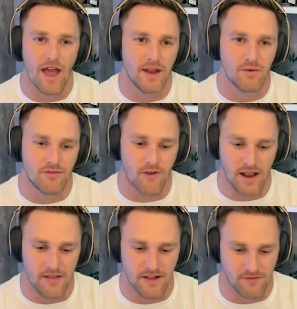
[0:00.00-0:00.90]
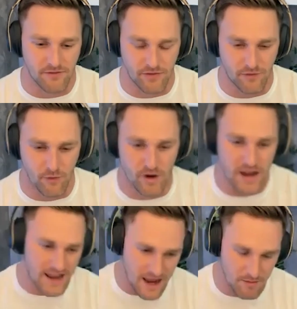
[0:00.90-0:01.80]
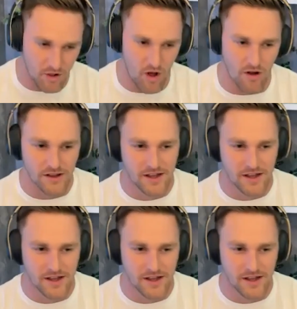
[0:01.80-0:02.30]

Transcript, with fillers: And it was funny that the 48 came along